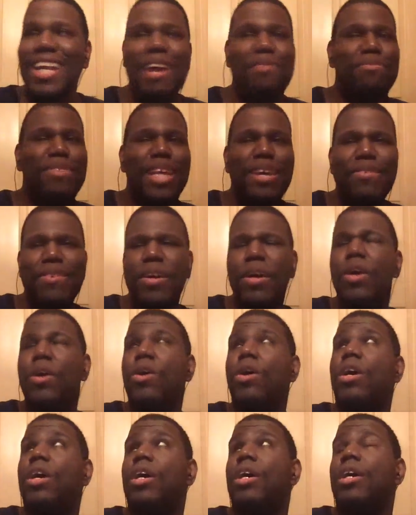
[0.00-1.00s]
I've never.
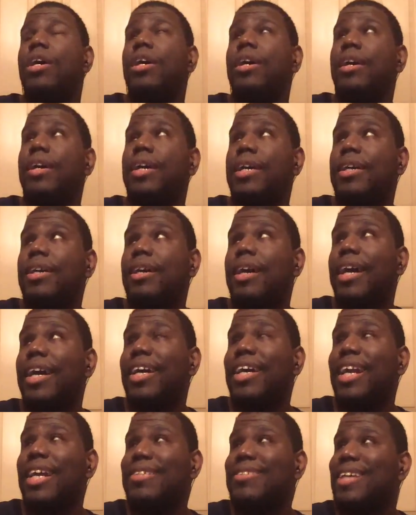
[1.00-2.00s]

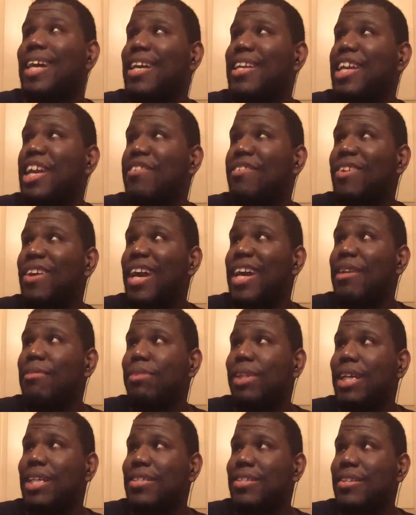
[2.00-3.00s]
Can I say I never had a
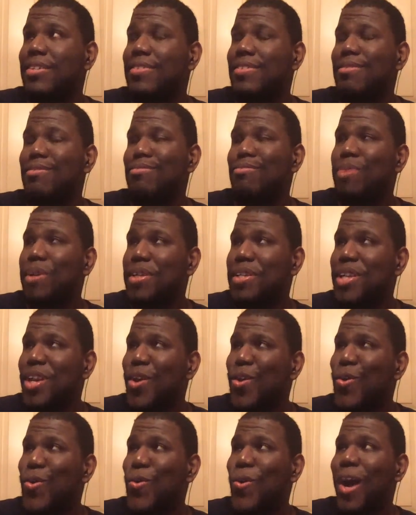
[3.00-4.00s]
bland season? But
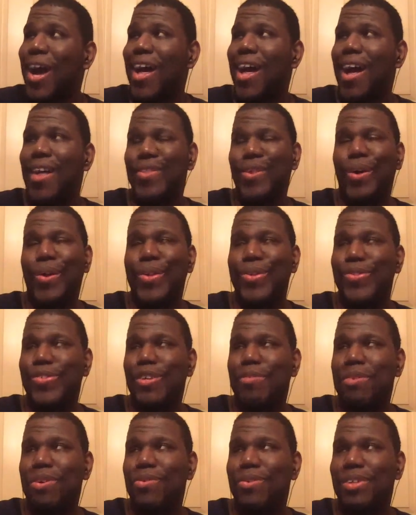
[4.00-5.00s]
no, I thought the
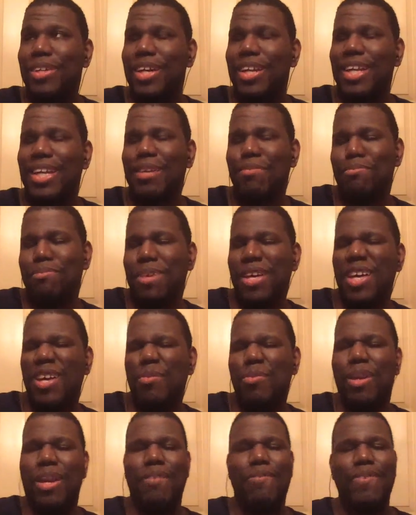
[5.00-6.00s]
summer was kind of meh.
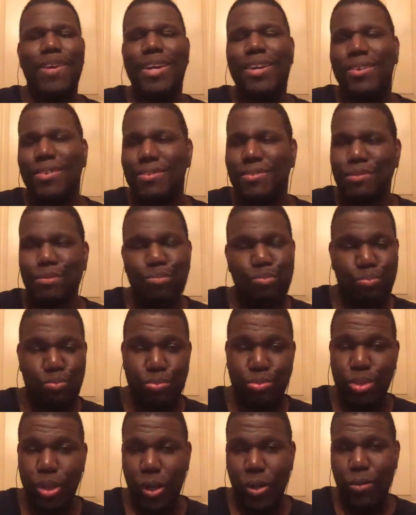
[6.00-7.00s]
But I found
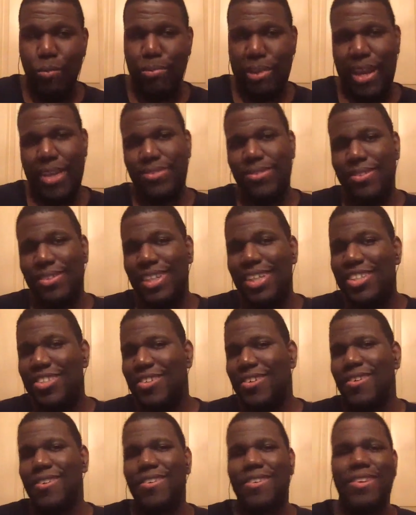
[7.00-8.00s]
Bastard
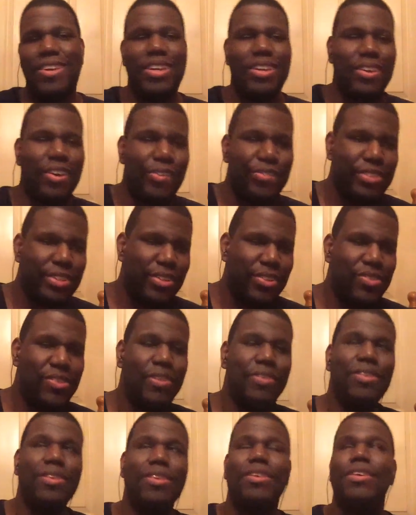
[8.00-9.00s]
Teacher and all the other
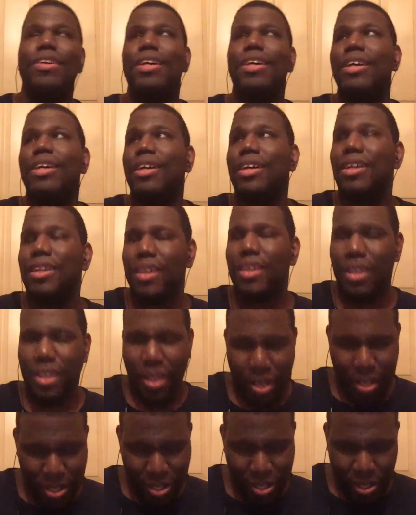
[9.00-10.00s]
stuff to
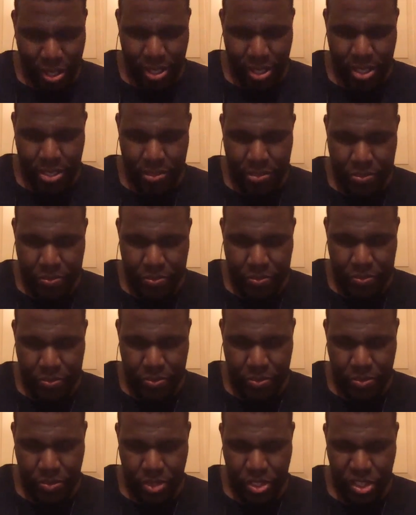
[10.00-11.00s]
kind of
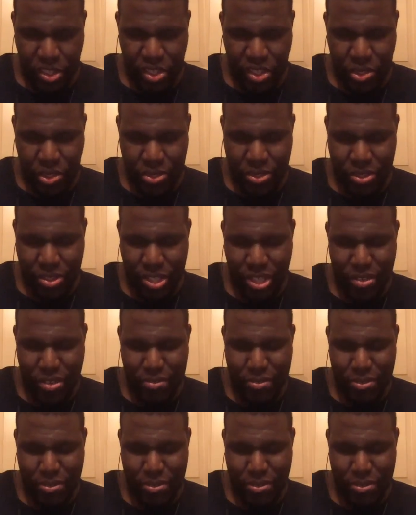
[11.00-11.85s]
go off the time.